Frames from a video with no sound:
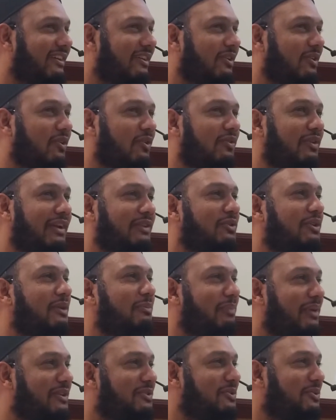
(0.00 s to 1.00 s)
Who would like to
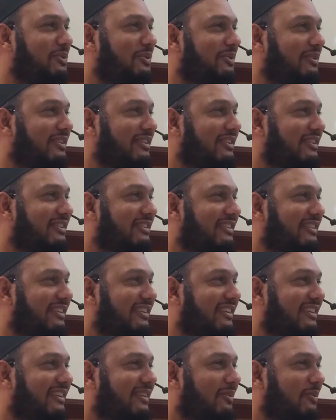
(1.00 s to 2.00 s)
replace tutorials
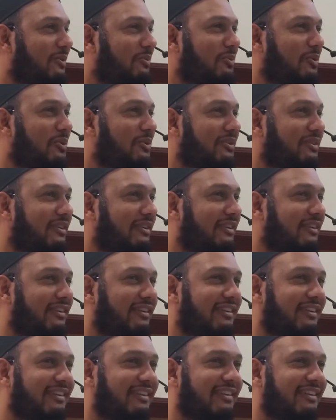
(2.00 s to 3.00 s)
with more Quran?
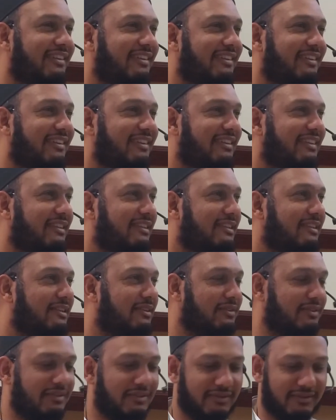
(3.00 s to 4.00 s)

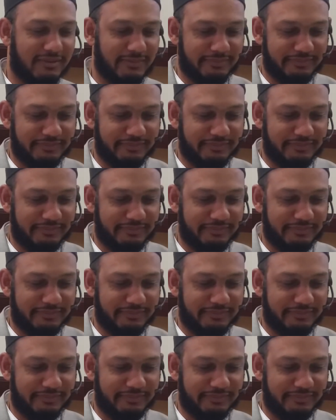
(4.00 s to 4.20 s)
Okay.